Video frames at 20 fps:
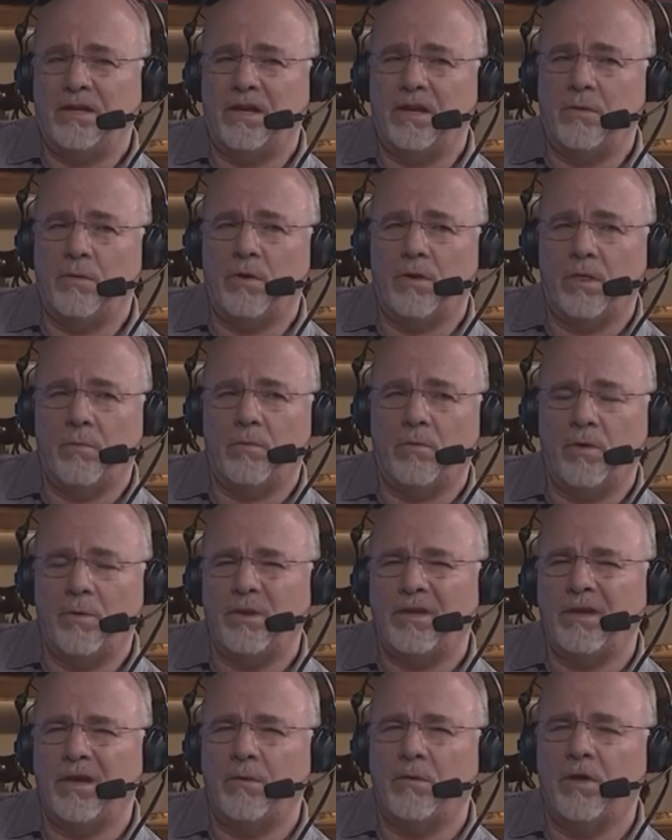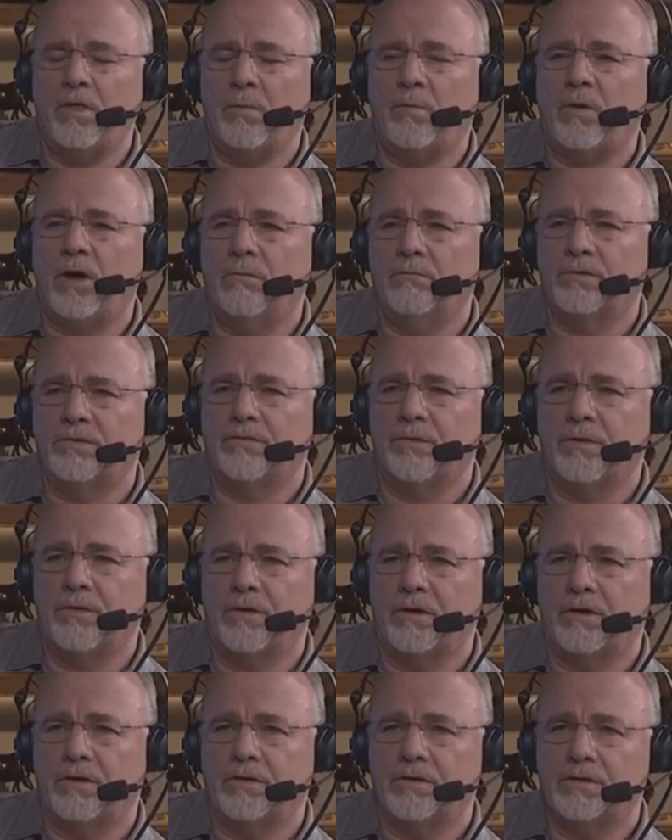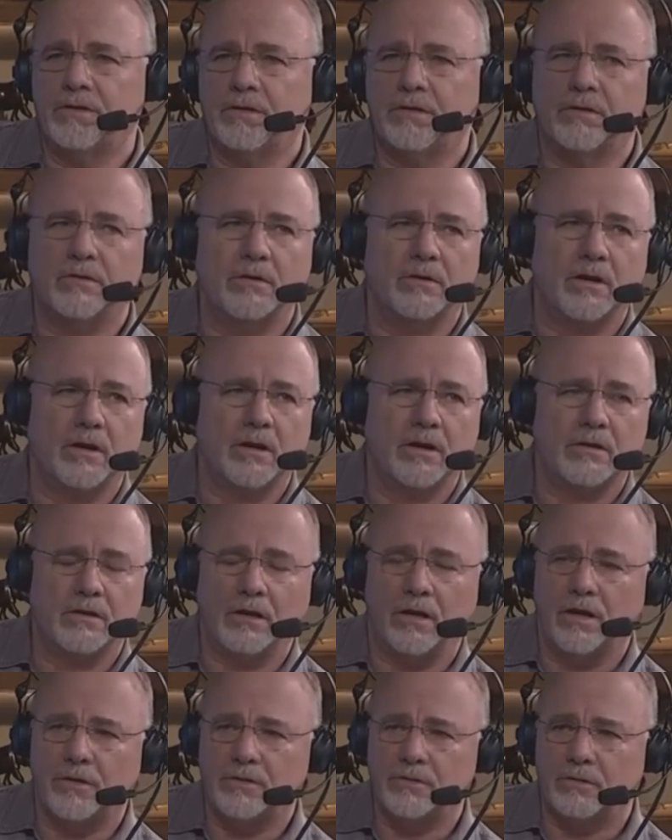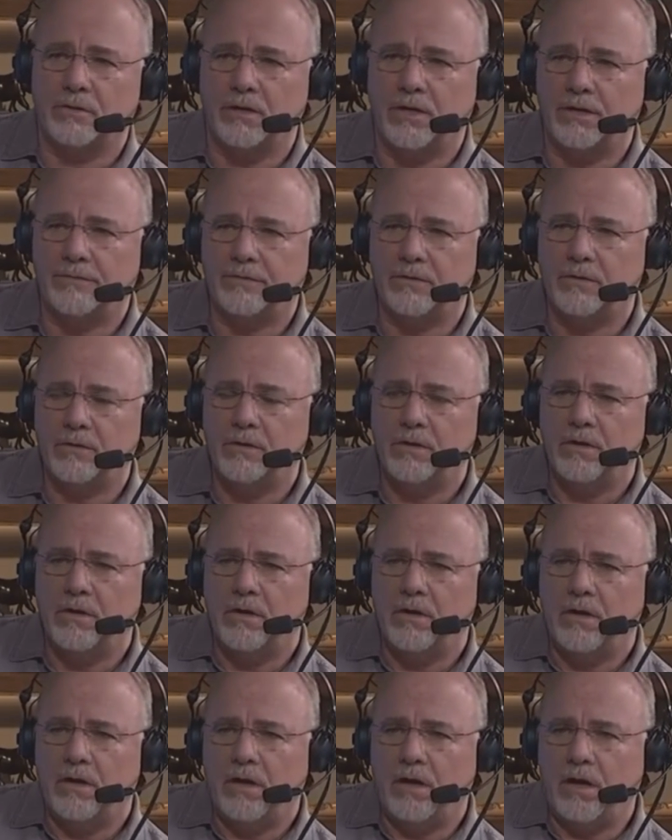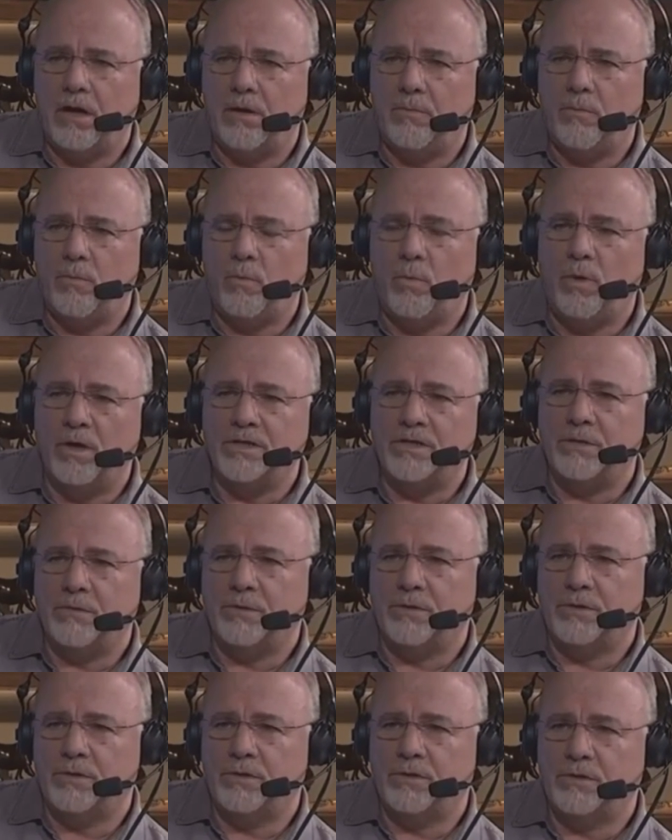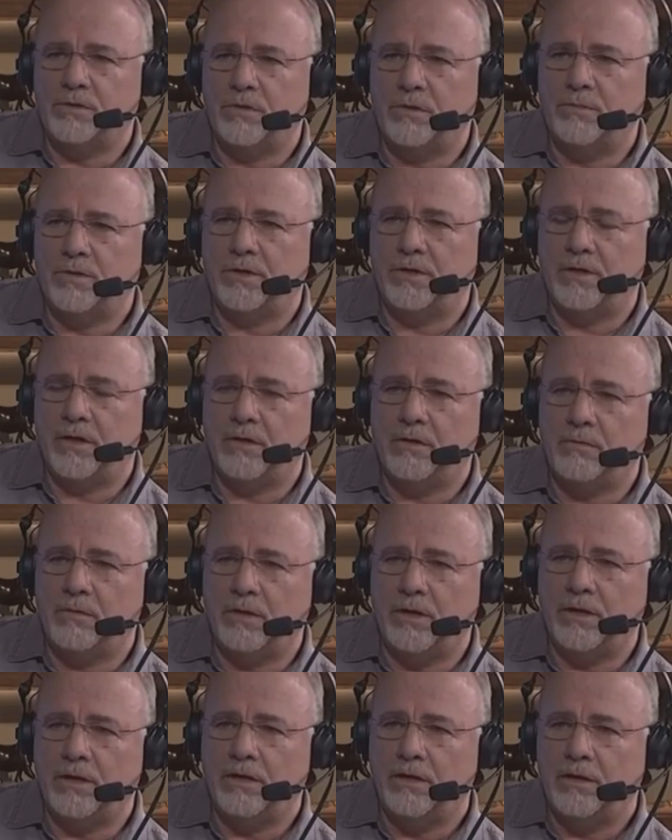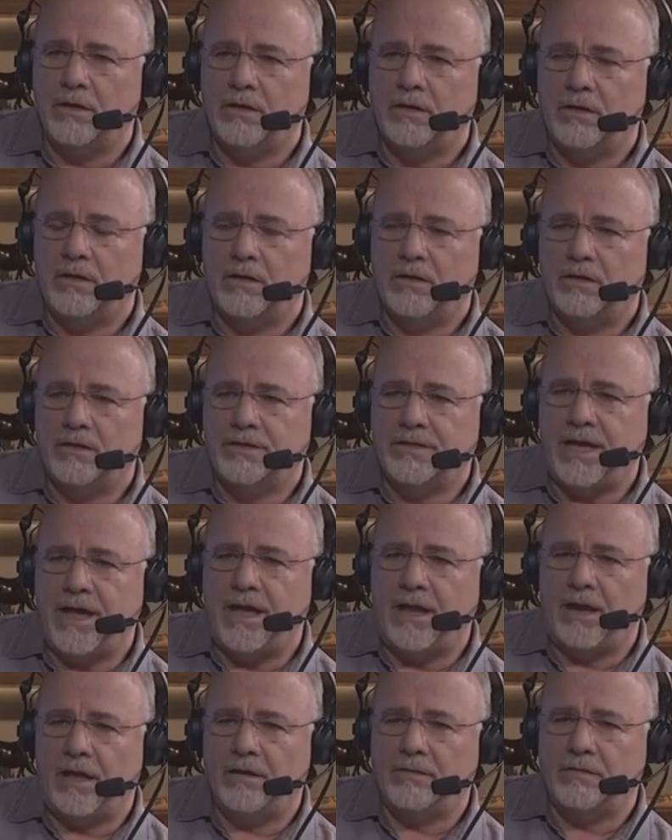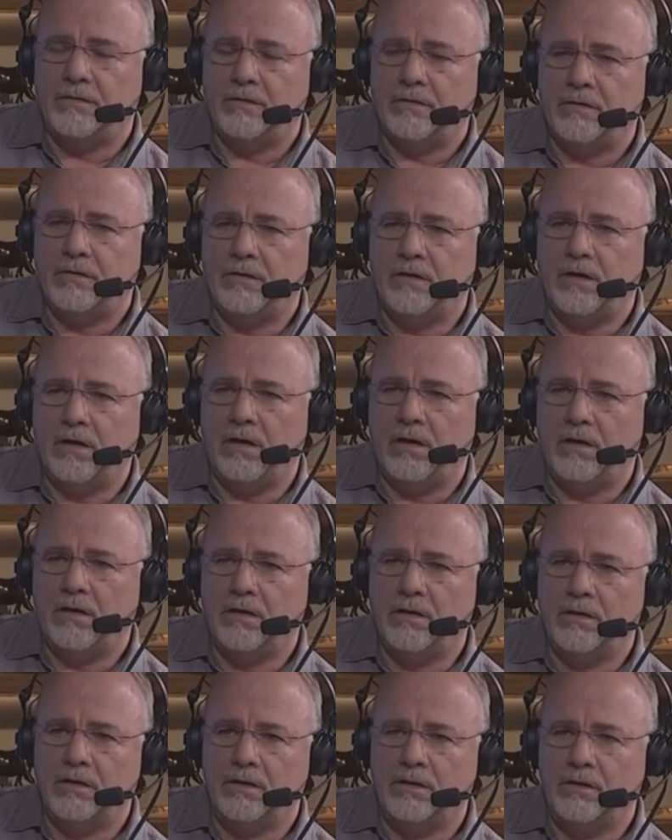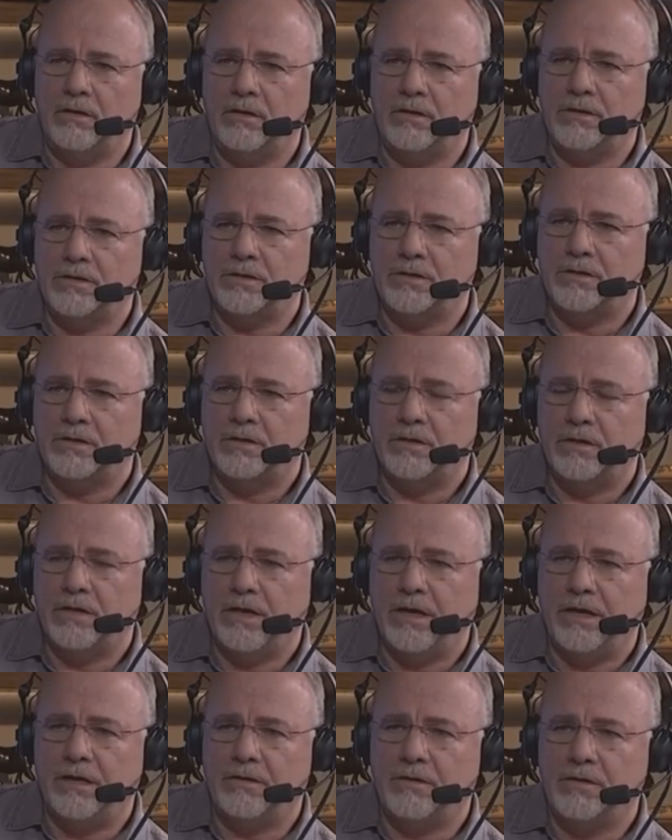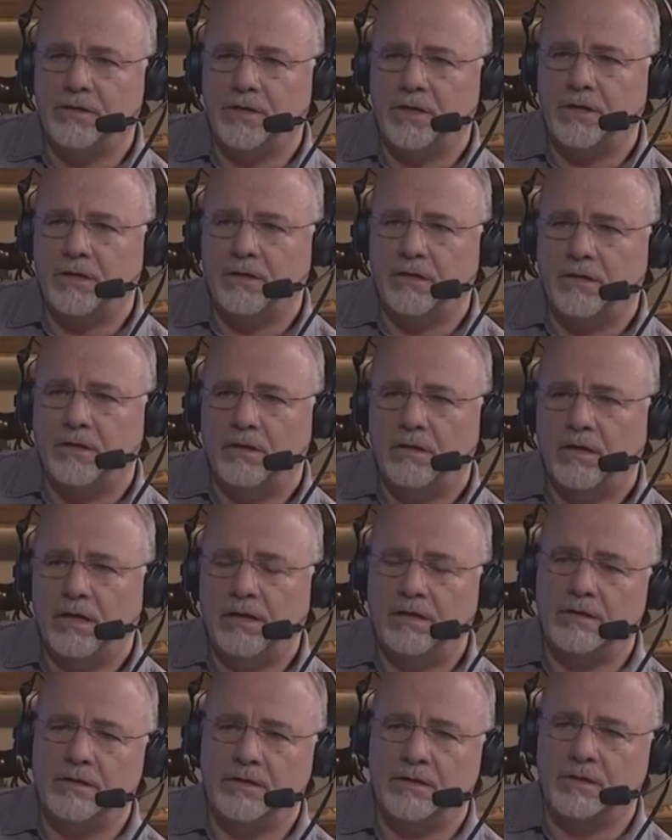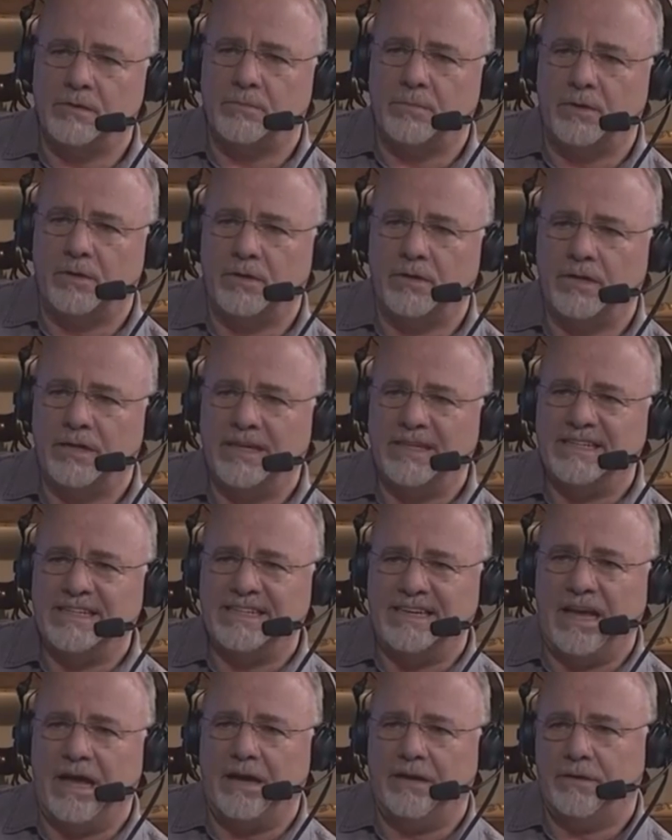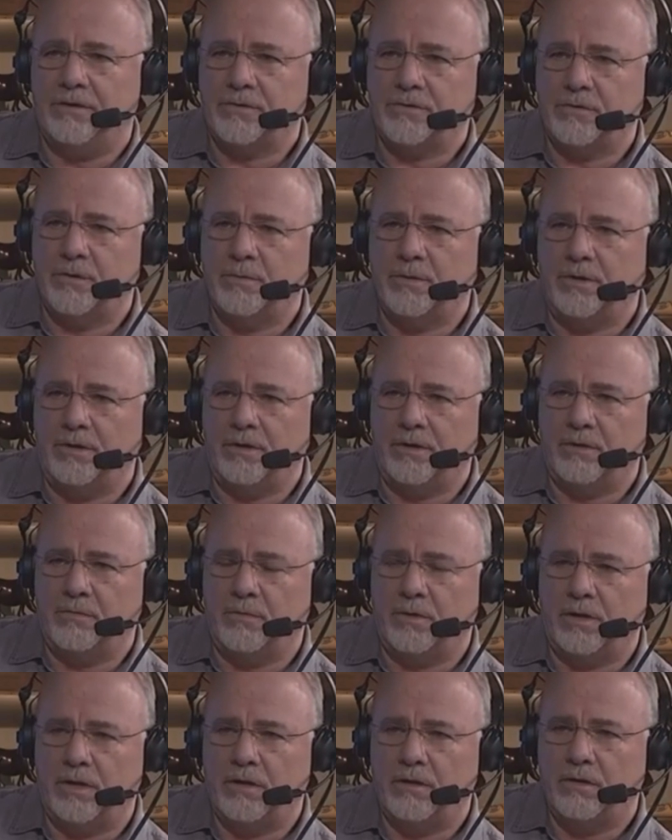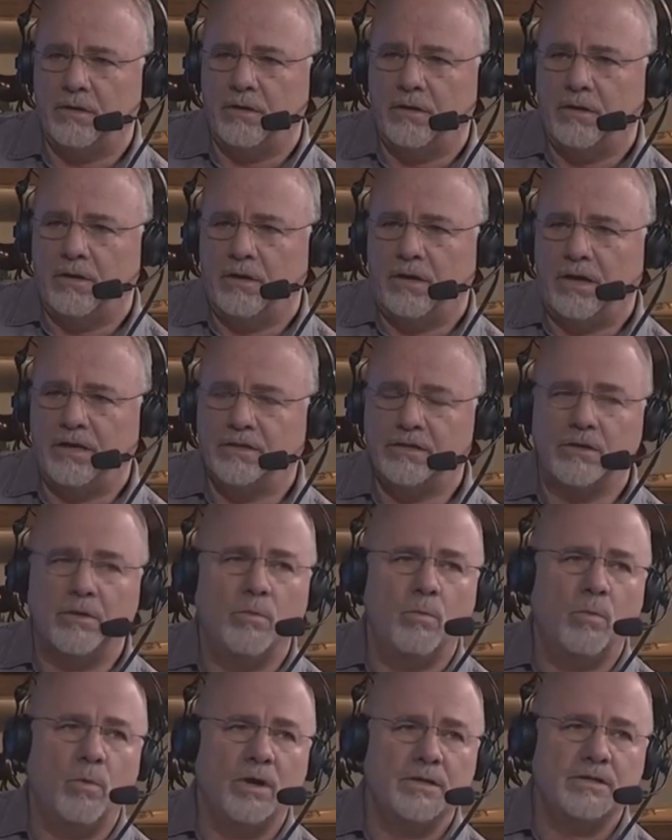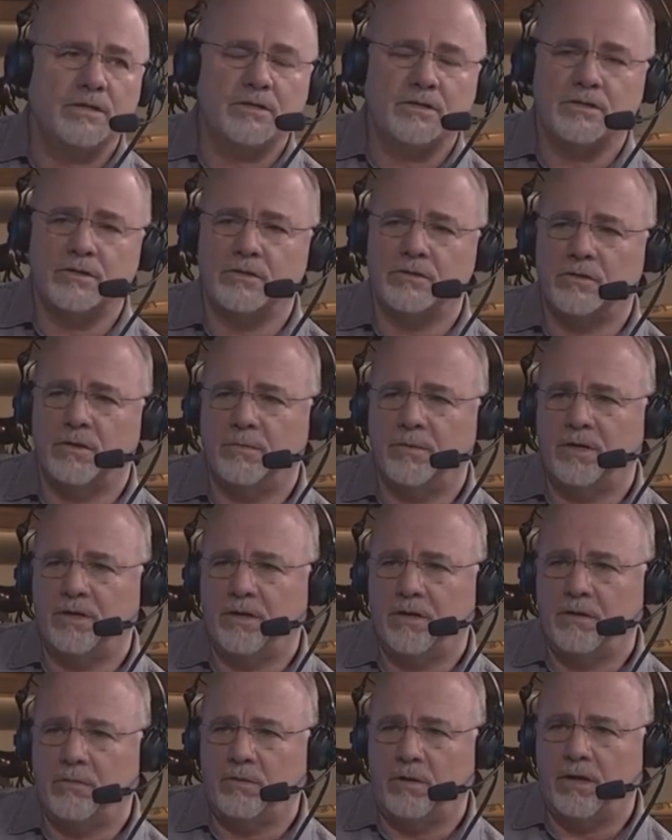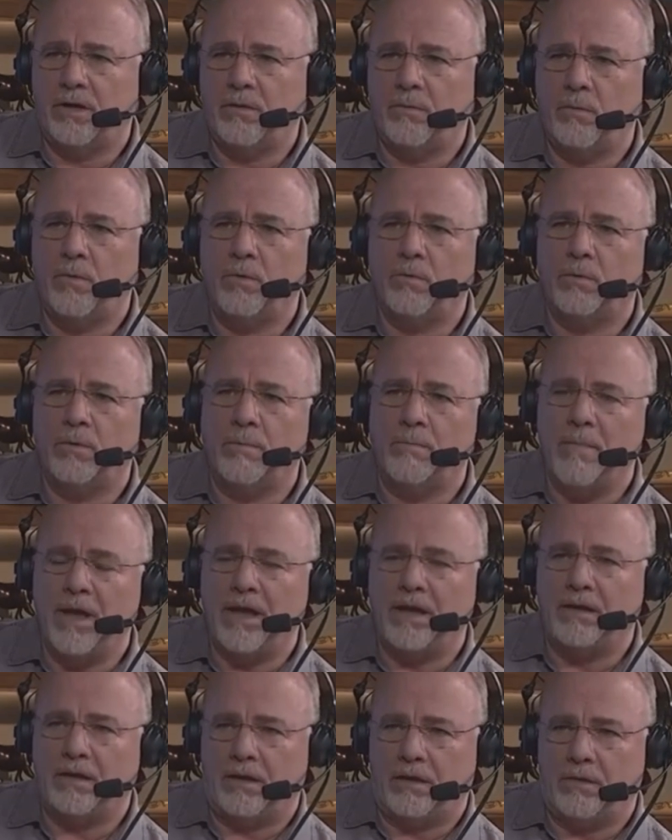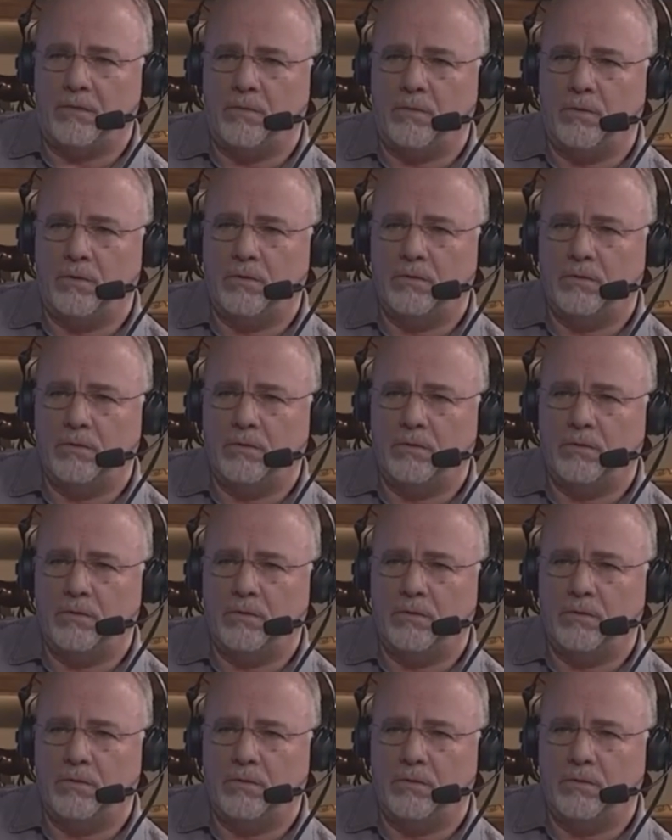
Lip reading: one of the problems for you to consider on an intellectual level. Once it was distributed equally, talent, good looks, energy, and discipline is not distributed equally. And so once it's distributed equally, it won't remain equal.